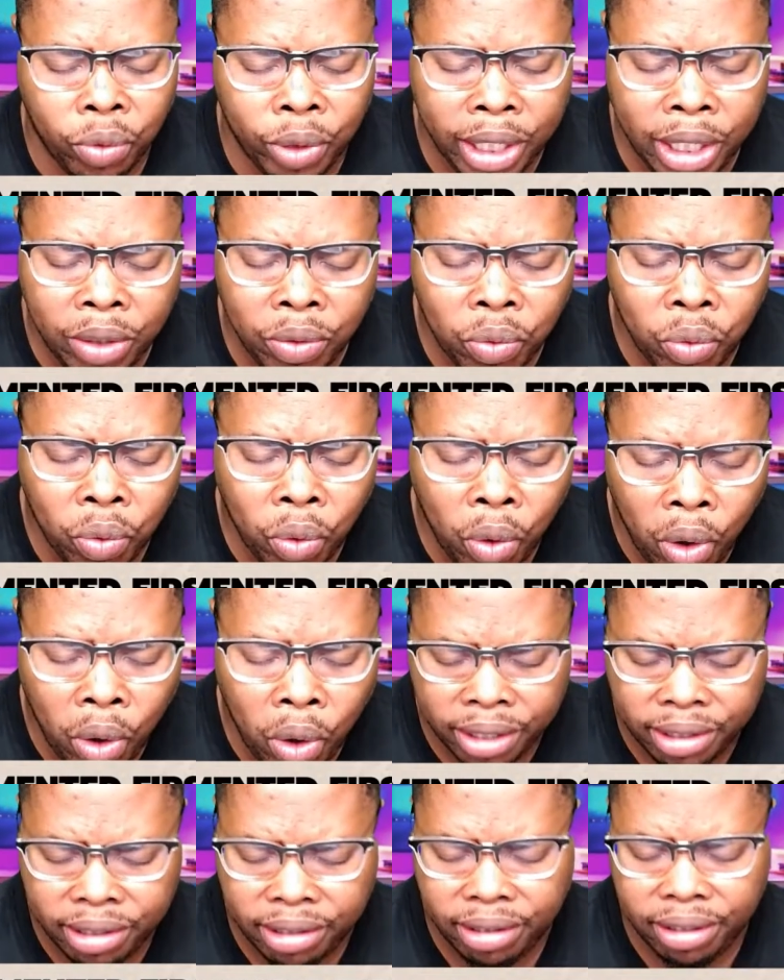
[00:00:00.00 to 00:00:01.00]
We
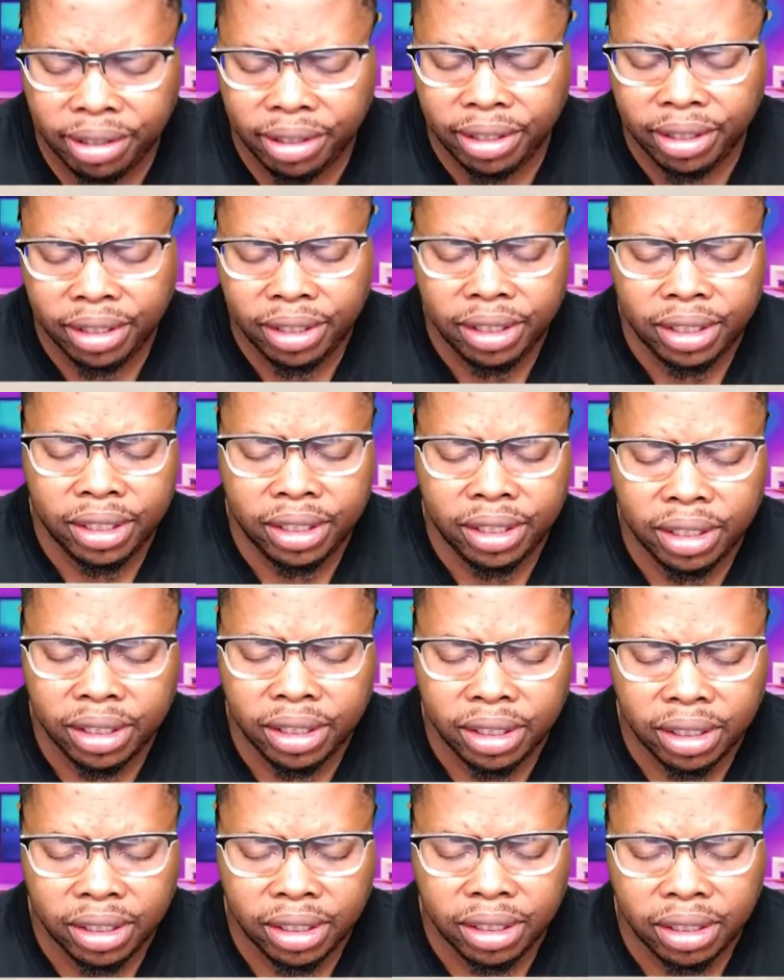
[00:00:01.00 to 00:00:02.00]
want,
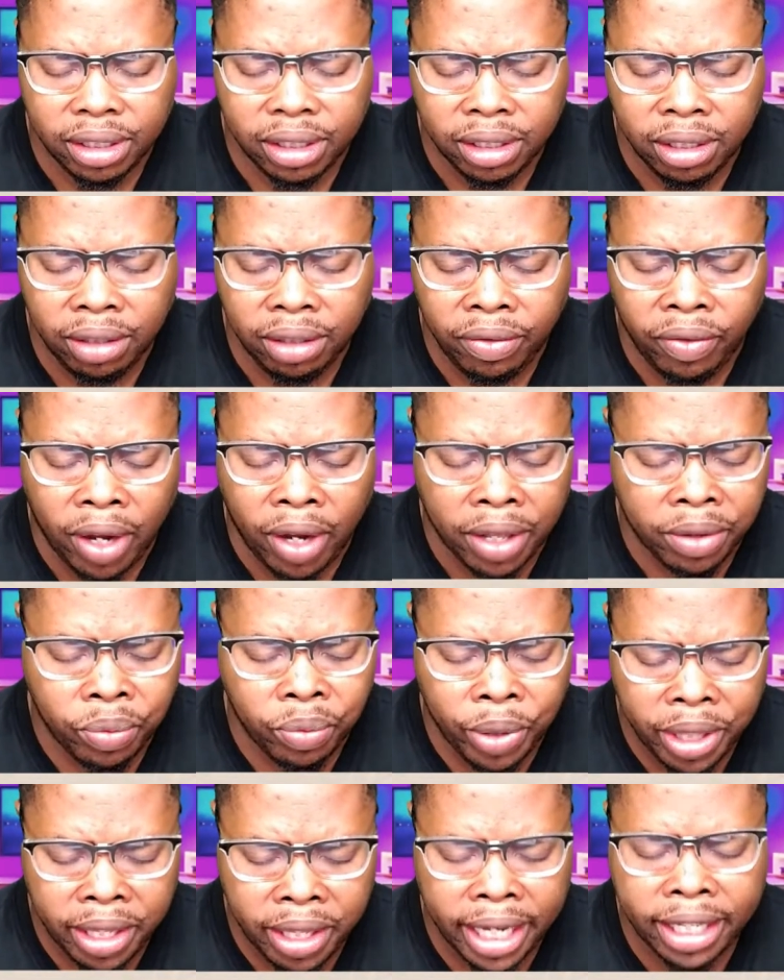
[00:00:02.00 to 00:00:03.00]
Father,
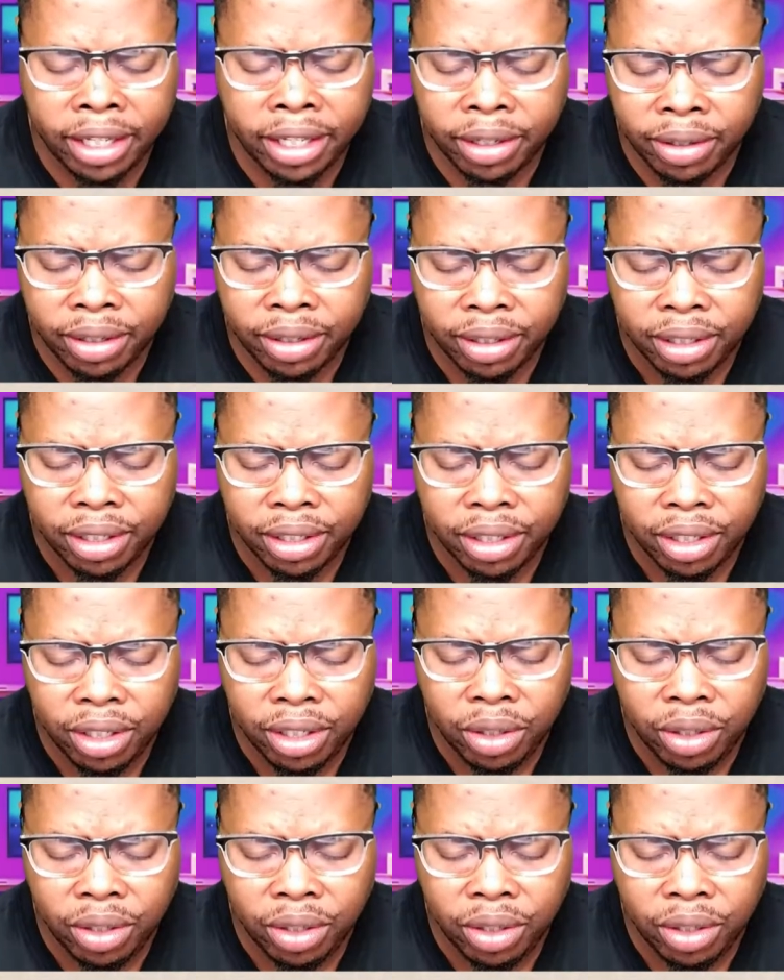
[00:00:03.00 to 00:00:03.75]
we thank you.